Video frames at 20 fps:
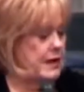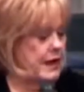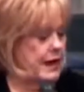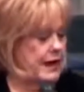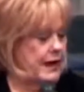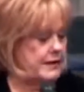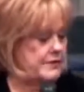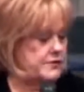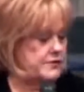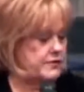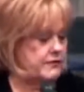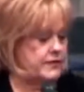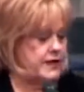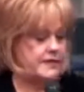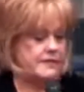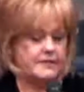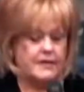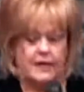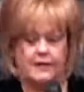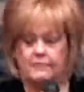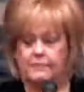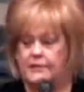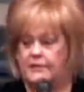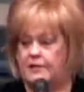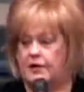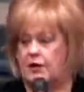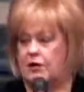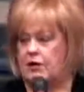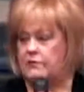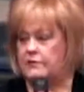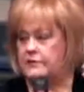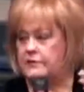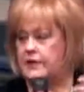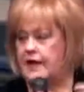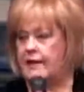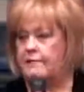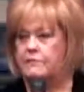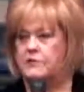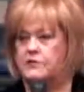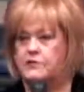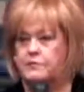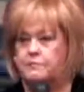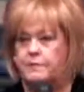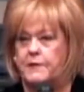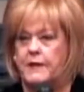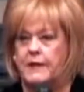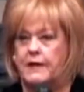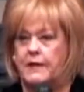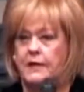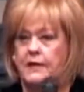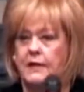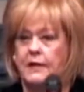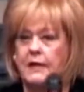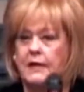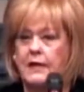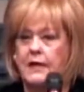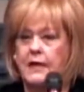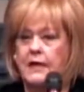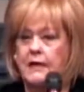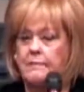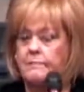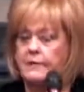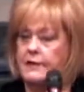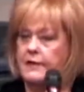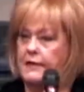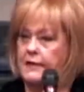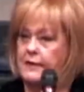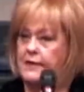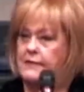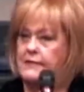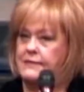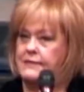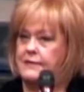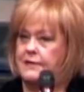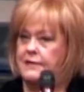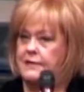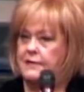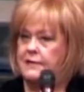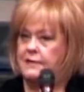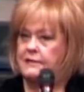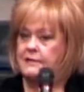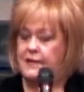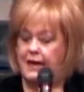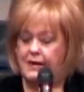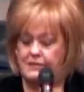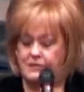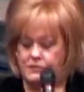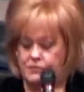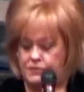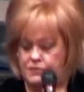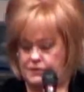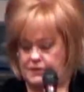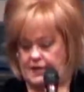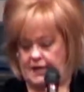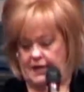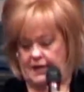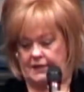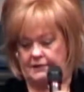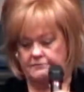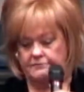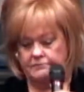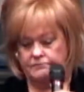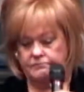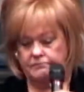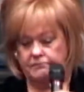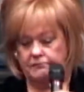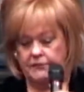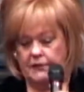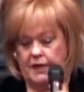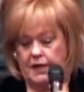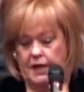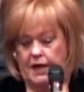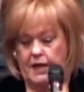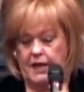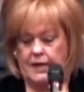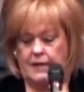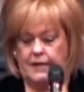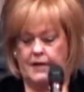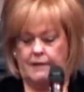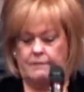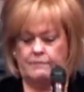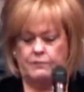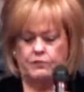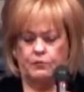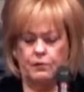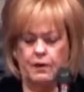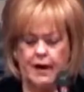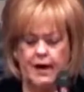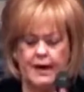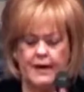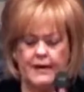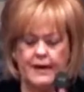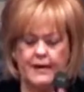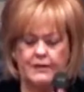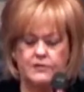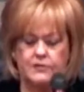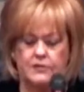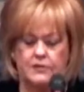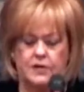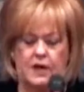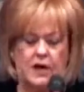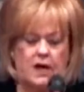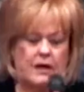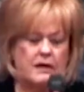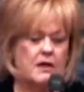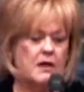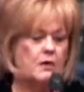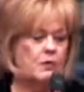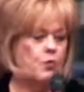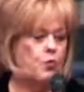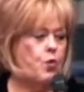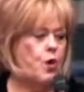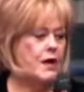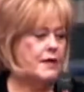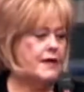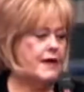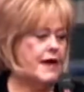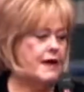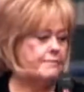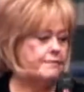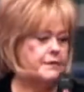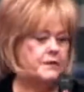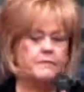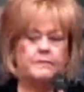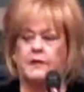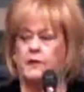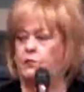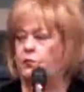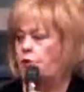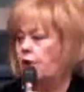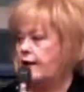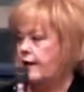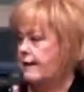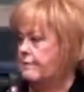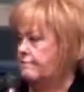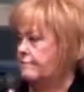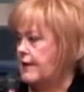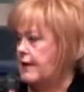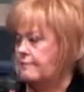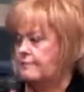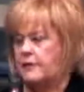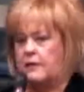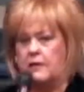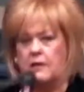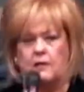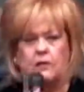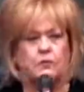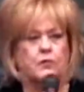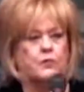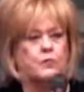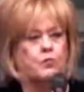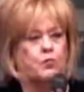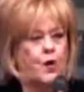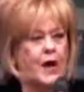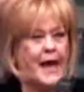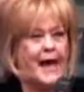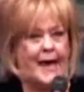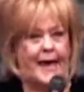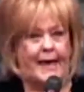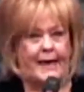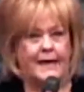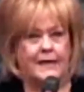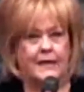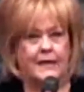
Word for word: And so they take me there all the time to speak. But listen, Dexter said, he kept crying out to God, What happened to me? What happened to my money? Lord, why?